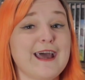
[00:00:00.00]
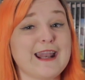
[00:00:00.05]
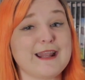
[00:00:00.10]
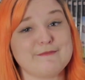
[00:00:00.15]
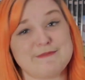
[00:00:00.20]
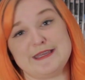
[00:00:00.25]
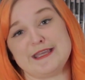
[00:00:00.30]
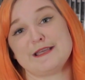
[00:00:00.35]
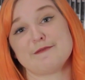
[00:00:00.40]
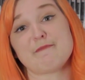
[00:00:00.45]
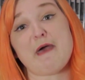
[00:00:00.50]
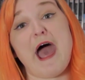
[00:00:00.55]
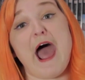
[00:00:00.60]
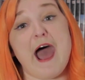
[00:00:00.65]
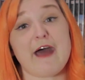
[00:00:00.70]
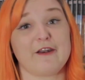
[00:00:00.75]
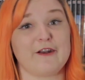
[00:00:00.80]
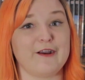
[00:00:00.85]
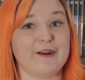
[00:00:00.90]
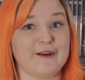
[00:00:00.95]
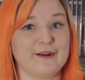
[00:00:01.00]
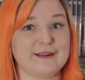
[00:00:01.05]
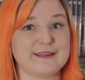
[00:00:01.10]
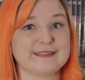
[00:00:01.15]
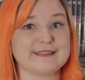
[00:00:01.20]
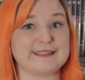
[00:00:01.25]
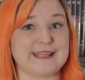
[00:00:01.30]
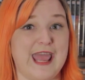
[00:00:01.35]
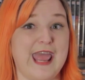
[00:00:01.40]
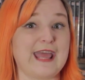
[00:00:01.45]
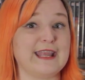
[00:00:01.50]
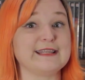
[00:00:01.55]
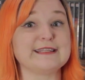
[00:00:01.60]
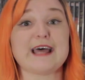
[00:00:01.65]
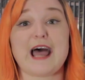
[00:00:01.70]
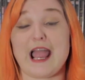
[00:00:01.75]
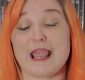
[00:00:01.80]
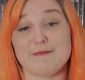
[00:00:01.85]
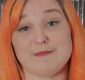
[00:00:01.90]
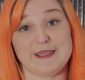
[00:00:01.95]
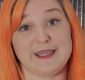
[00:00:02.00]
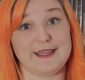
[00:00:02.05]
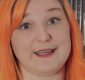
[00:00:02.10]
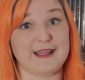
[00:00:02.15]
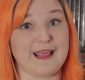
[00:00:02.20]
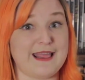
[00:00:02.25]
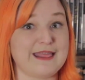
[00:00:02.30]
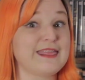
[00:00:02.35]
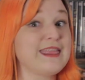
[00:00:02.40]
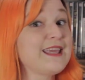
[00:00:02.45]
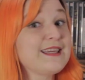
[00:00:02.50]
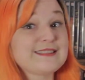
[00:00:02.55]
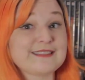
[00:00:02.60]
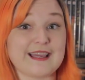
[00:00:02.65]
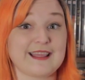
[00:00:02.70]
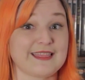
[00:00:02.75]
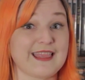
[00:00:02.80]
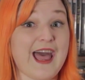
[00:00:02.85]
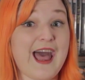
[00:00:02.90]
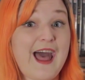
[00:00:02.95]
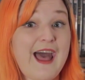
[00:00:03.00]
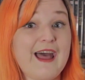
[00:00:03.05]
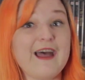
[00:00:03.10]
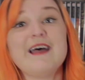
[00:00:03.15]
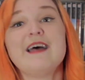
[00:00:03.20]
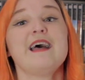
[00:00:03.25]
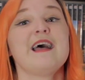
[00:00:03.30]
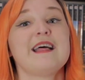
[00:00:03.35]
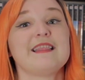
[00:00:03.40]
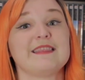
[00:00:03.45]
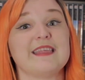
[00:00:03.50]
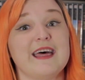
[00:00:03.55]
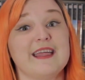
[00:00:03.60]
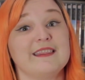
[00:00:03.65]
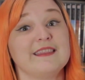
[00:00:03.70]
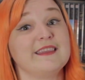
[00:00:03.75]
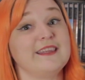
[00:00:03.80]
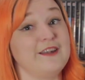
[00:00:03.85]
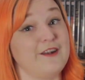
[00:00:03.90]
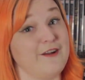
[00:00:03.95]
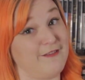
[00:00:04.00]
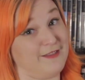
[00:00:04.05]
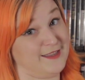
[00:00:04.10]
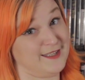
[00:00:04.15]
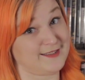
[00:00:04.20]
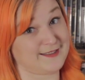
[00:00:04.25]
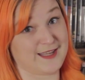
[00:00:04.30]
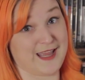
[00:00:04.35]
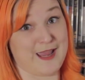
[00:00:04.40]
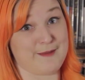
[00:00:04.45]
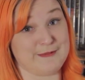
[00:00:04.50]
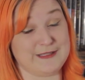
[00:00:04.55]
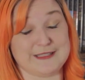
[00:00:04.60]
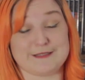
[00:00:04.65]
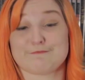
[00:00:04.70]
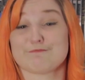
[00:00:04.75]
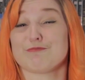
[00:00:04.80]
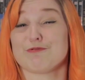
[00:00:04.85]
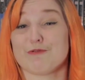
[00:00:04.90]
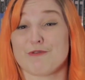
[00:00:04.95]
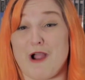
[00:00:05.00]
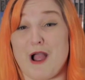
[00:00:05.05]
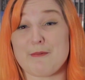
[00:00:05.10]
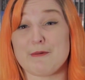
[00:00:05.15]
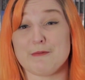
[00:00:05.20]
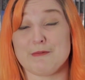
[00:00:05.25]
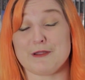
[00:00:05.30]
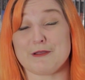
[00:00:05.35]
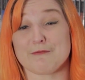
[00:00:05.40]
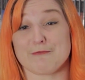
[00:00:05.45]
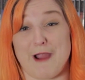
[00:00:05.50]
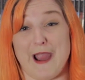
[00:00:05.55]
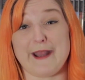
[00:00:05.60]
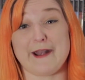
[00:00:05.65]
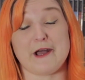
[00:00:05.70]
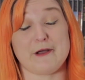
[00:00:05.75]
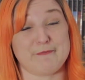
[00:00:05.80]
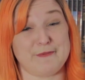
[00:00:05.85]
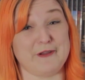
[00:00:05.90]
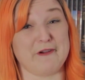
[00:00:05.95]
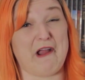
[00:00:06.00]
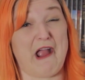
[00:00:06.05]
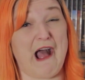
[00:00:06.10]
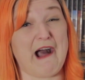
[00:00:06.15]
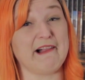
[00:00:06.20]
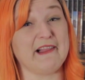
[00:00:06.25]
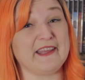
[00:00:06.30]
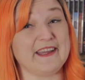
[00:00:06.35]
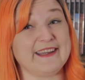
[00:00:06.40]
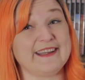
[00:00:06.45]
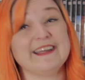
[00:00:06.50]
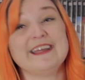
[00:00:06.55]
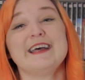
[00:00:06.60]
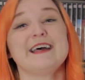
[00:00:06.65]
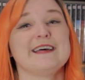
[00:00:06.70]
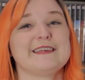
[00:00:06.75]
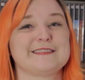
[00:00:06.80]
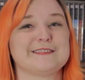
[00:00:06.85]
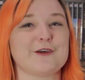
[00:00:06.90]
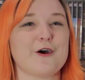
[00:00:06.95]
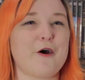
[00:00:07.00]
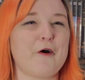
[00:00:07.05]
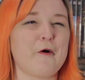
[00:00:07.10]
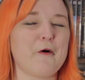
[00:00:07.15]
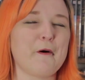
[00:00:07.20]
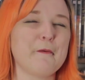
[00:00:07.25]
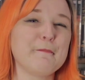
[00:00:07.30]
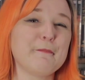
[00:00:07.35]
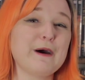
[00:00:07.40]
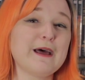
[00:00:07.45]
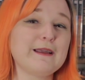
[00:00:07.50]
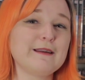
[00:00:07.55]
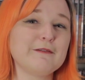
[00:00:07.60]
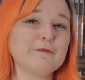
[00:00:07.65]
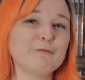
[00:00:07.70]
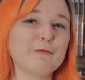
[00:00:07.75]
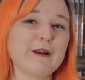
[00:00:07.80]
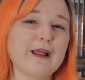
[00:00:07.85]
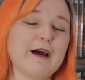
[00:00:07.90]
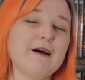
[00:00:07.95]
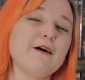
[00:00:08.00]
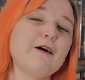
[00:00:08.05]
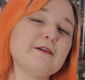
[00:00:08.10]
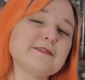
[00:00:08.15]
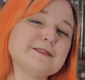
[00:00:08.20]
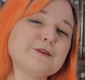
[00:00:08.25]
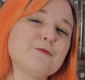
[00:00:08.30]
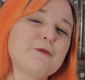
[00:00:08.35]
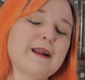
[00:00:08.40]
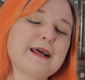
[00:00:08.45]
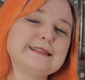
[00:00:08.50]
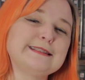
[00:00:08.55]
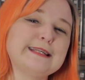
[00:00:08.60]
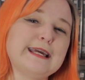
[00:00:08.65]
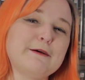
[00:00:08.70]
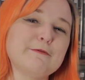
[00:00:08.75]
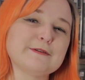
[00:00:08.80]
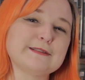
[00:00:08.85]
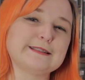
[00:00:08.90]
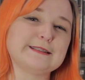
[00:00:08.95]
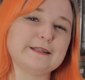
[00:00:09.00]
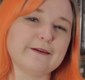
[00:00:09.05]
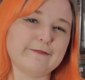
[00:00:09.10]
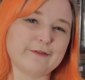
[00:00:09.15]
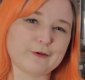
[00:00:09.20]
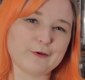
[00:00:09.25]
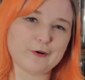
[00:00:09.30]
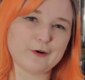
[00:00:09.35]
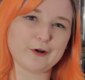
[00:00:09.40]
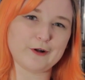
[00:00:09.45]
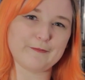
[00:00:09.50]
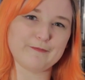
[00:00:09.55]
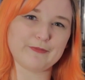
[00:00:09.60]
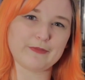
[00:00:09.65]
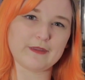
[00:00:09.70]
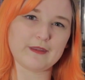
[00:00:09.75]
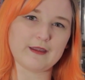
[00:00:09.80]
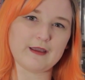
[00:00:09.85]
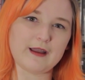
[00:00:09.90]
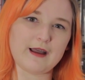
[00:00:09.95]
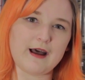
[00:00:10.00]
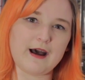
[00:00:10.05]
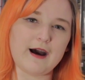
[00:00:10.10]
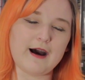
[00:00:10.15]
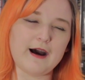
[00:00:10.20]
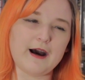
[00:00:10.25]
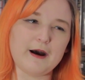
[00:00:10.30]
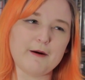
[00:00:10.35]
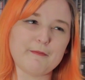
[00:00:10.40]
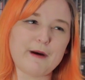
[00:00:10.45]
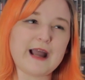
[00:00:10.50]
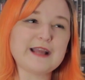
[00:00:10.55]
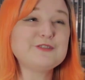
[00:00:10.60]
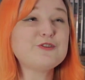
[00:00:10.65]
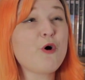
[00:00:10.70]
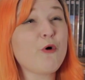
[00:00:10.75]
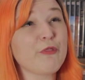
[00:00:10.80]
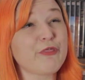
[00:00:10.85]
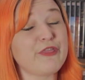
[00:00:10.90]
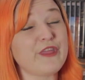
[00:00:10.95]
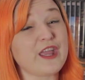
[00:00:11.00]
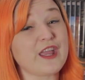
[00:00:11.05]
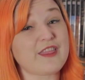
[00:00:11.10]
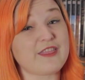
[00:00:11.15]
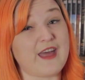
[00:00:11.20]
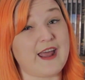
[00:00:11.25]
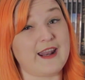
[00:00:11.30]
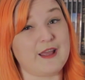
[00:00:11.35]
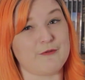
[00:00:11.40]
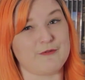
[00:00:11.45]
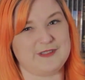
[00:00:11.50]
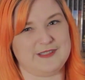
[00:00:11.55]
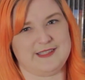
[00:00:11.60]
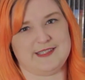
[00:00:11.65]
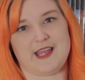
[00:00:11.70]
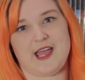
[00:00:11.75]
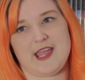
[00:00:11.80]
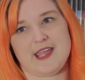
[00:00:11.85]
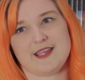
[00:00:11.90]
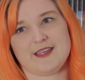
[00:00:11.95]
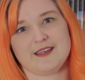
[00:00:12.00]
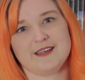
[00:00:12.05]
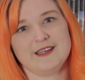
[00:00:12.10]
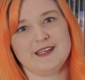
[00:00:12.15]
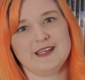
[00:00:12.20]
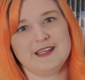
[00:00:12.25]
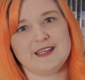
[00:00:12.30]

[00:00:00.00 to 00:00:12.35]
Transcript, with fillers: enemy patterns and timing and things like that, then, you know, this game is probably right up your alley. So, but when also when I say it was difficult, um, I don't think that it was like